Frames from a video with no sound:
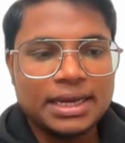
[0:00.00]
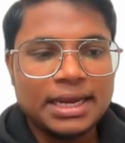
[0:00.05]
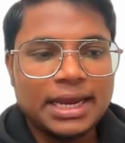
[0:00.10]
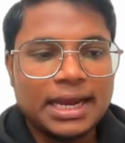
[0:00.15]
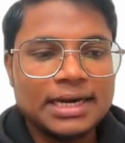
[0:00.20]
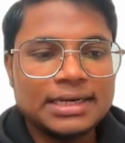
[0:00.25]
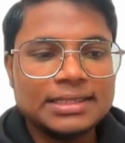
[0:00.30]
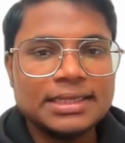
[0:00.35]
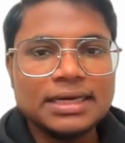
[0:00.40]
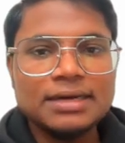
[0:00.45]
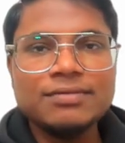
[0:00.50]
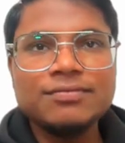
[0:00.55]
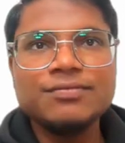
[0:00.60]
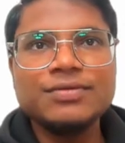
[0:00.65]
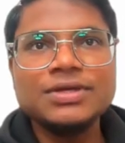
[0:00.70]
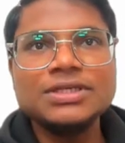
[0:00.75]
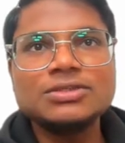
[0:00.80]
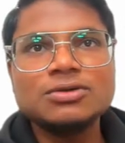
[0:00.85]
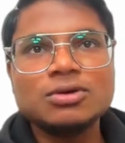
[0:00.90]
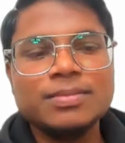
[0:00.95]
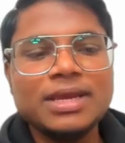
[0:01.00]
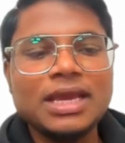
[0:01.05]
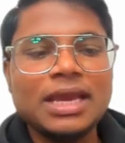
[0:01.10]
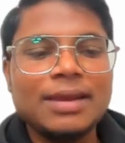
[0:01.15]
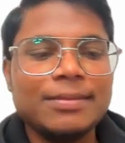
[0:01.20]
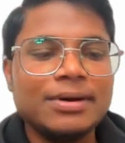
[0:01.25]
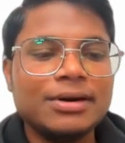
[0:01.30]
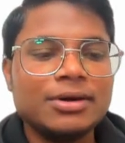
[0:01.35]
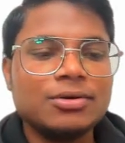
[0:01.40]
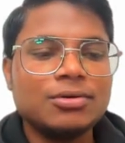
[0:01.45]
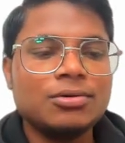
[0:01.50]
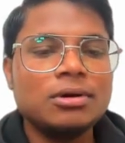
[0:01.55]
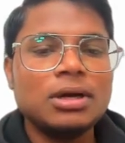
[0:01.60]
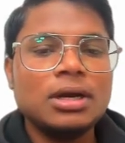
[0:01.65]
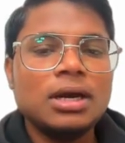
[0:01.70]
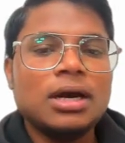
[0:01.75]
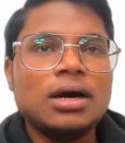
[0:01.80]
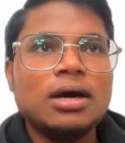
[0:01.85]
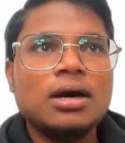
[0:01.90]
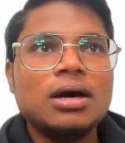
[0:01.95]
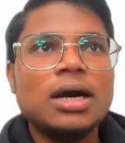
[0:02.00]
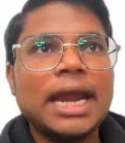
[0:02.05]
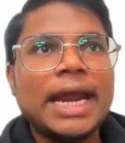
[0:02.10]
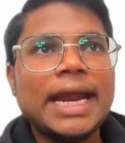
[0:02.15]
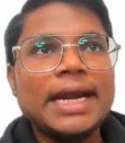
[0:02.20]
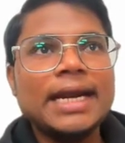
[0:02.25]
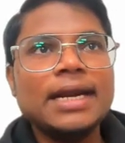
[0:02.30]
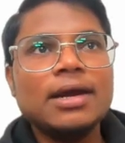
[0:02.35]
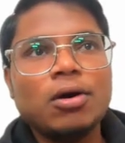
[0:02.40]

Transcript: and then we should be able to add